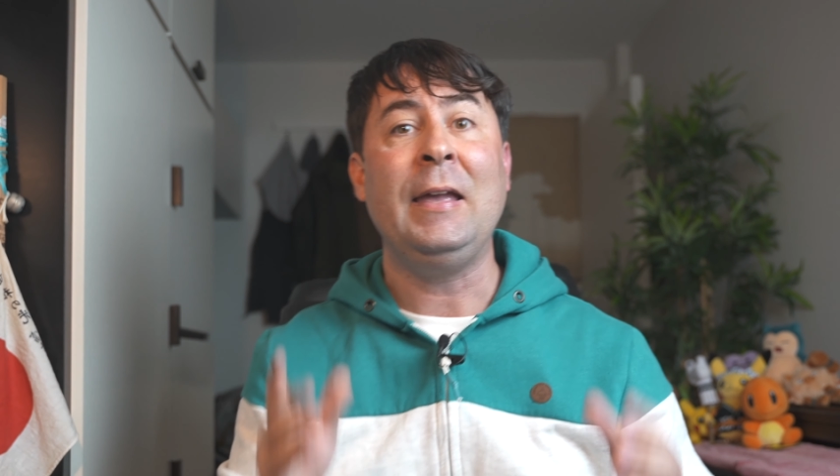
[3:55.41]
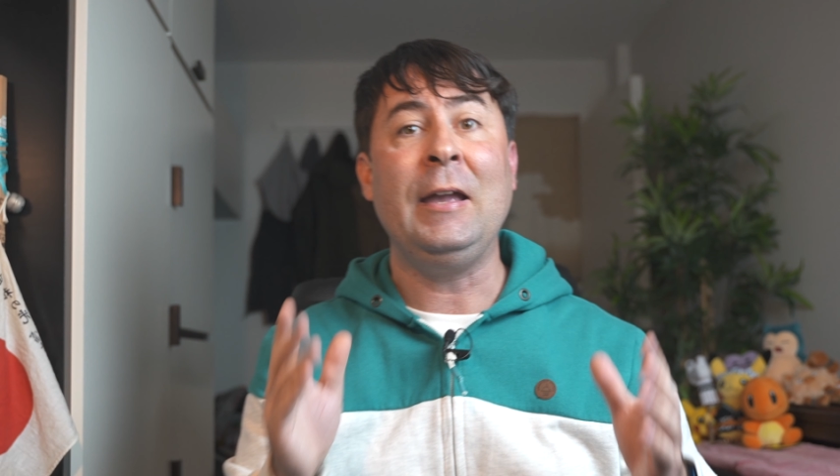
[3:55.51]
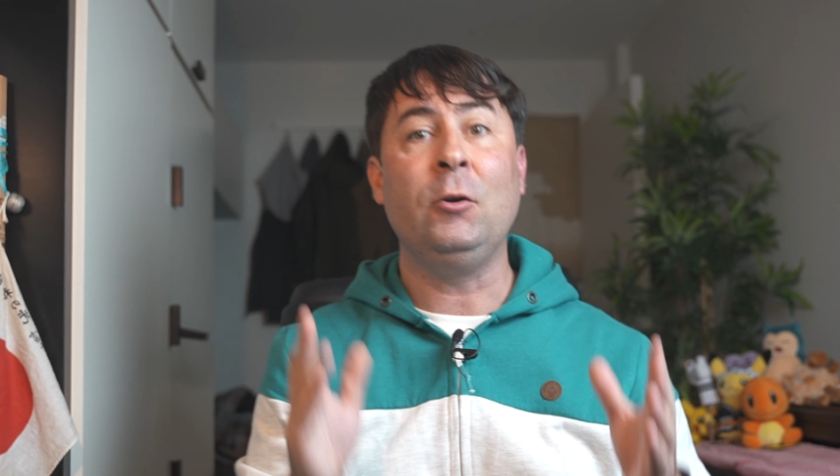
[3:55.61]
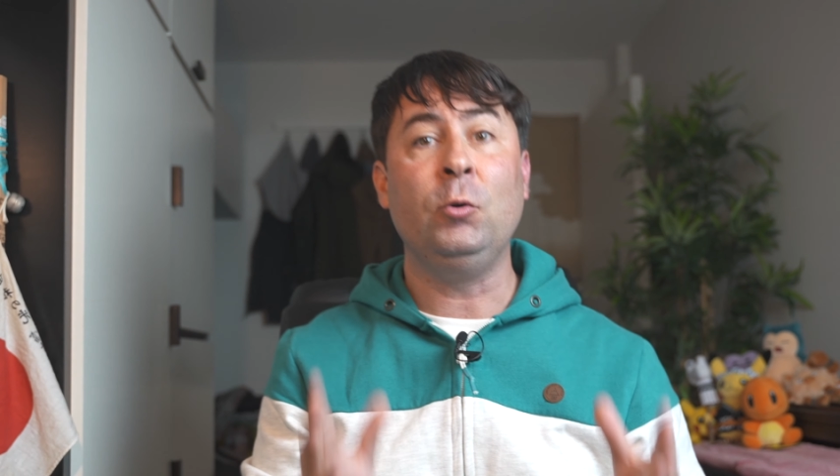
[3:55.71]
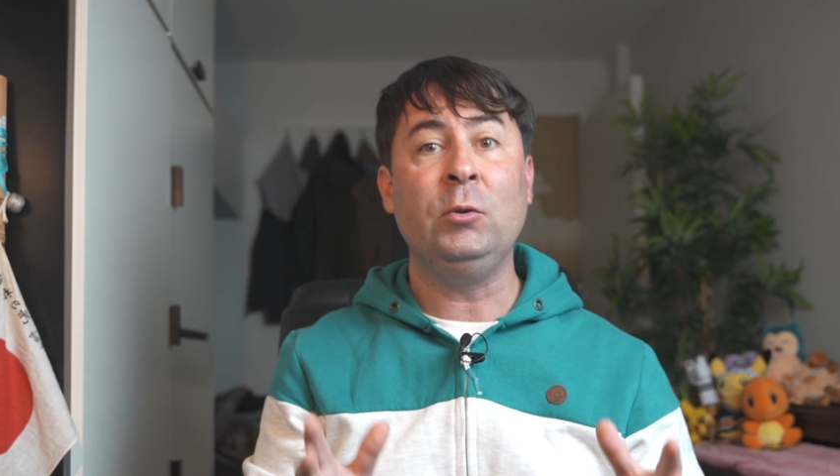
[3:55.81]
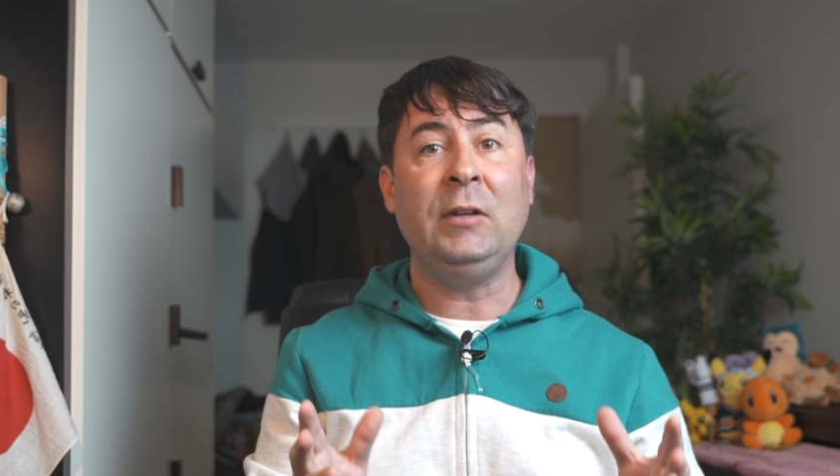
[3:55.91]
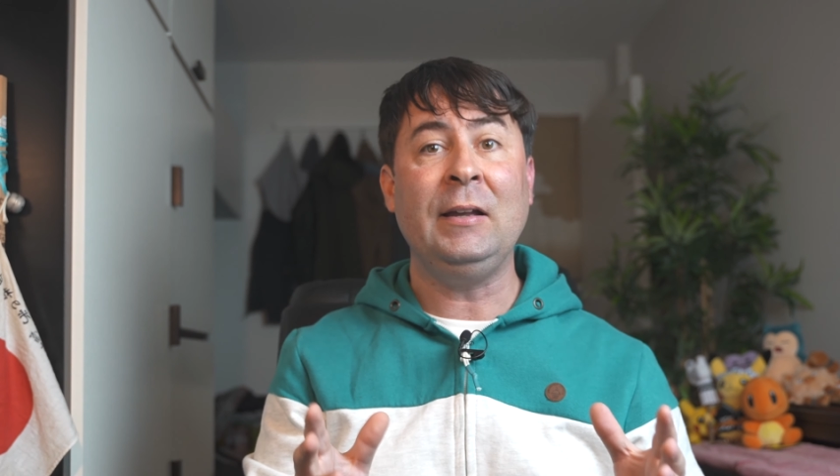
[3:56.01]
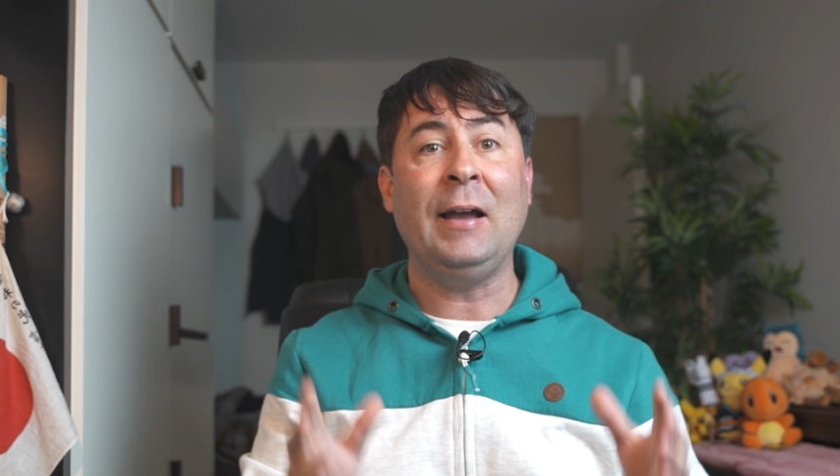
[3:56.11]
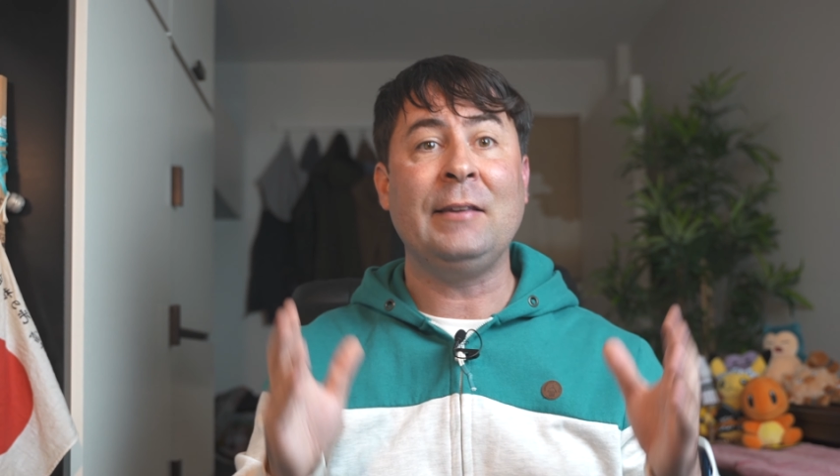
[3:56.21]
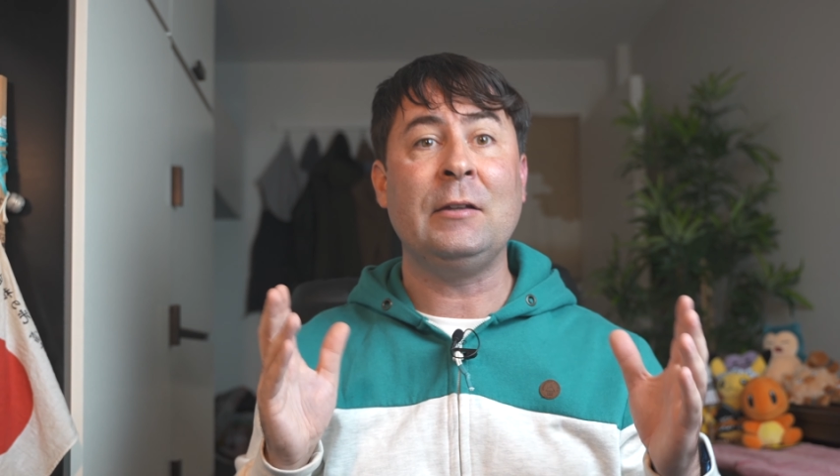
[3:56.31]

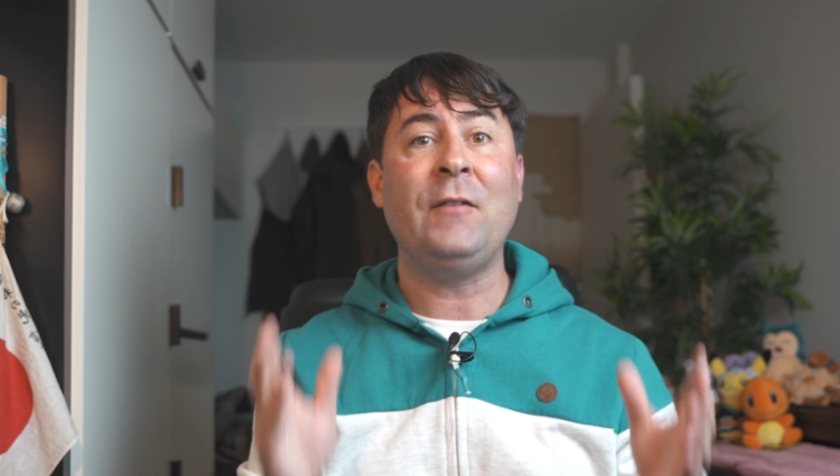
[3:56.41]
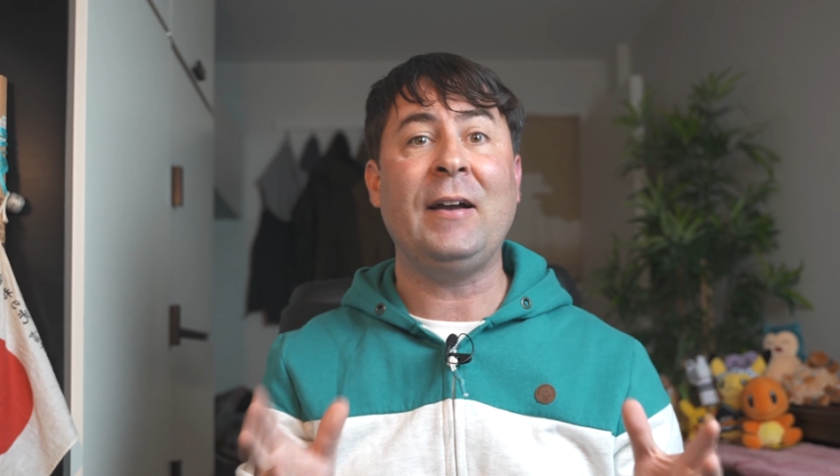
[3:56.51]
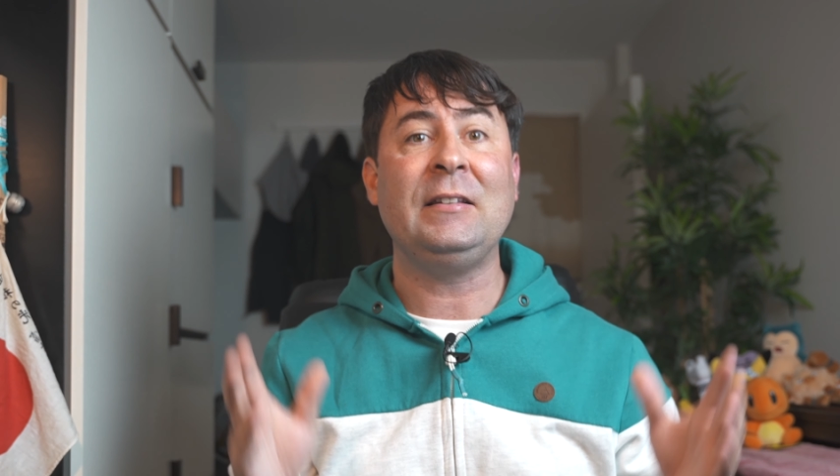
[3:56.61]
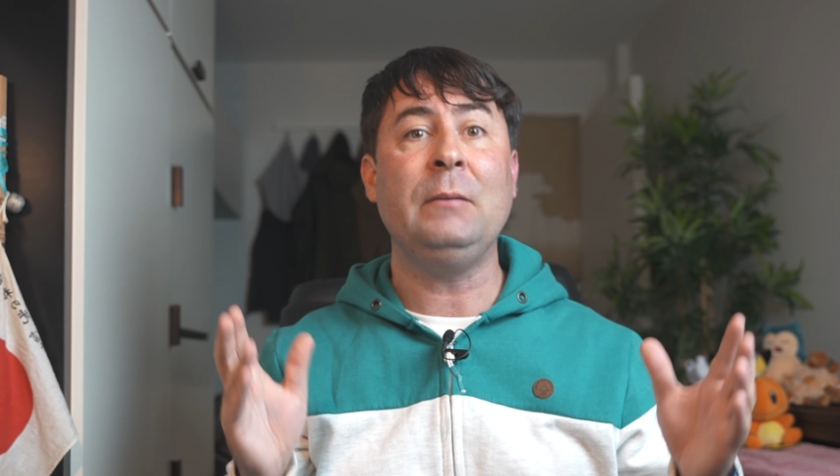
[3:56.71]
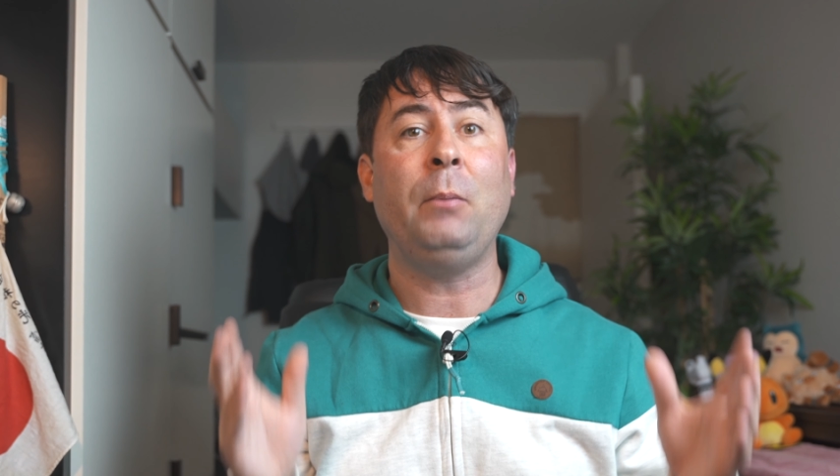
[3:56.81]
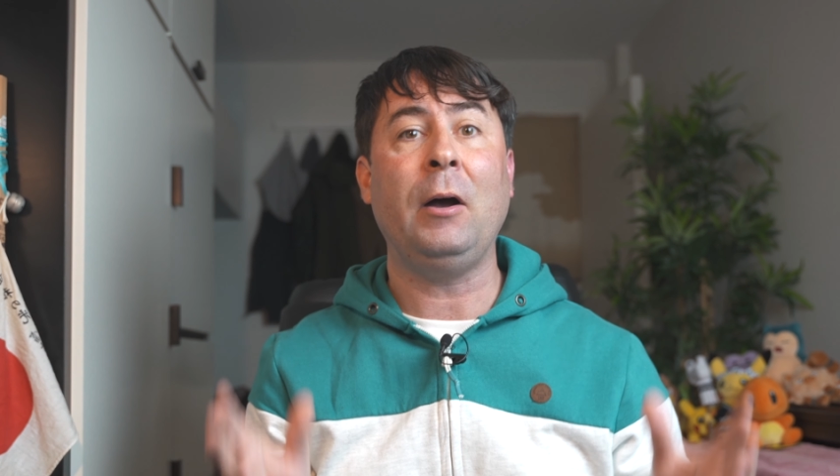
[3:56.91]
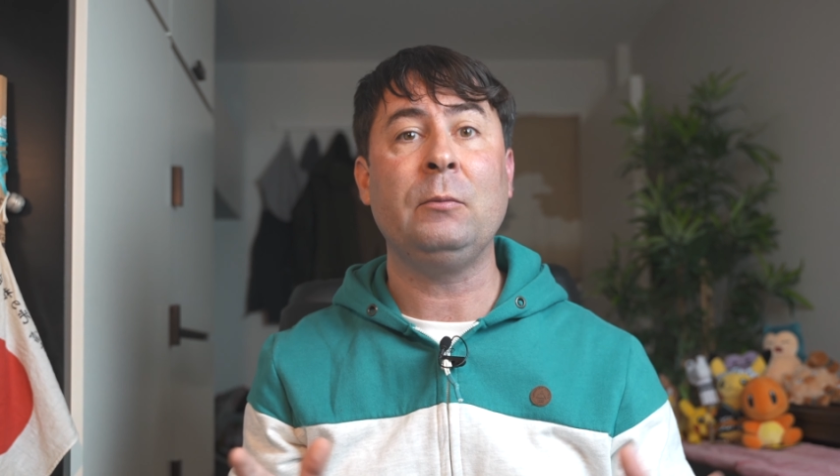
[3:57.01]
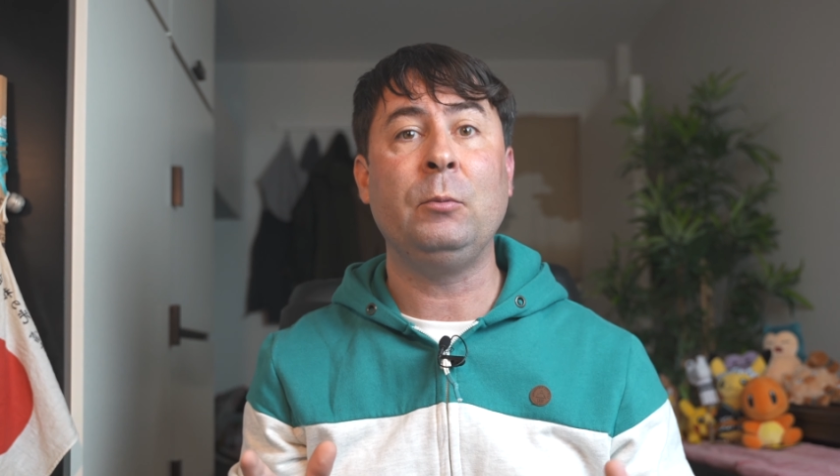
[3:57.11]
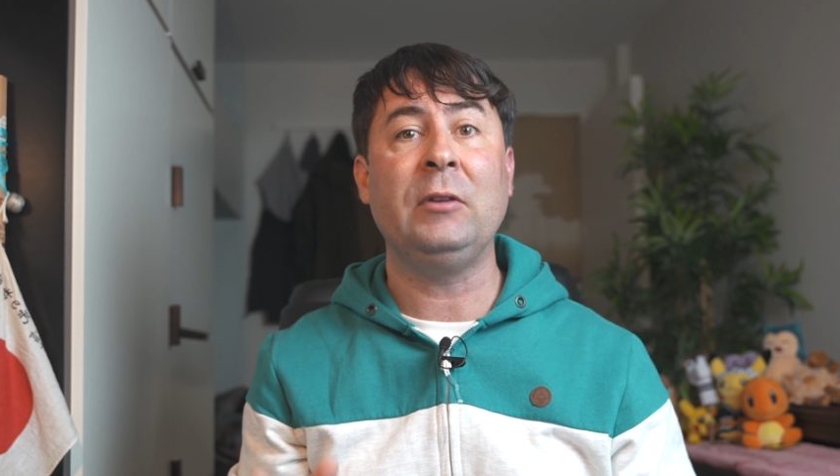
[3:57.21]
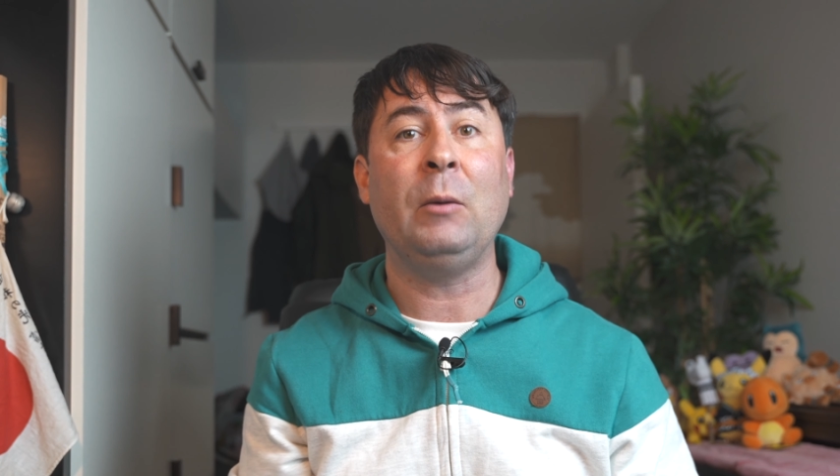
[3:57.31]
including as a vaccine
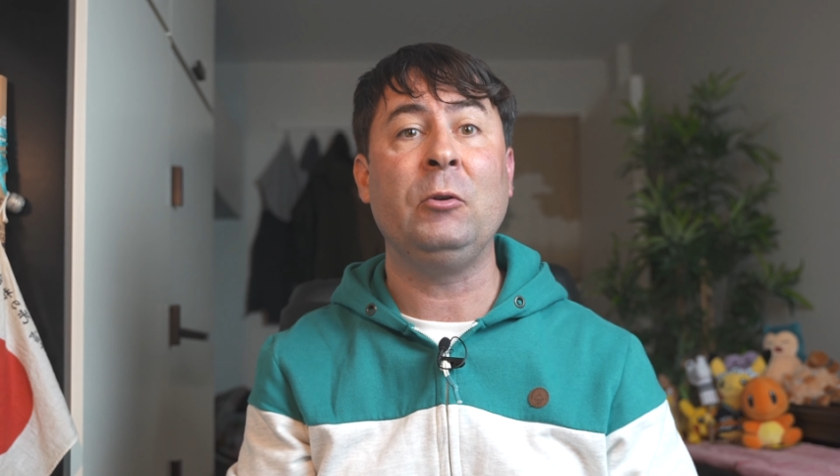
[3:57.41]
passport that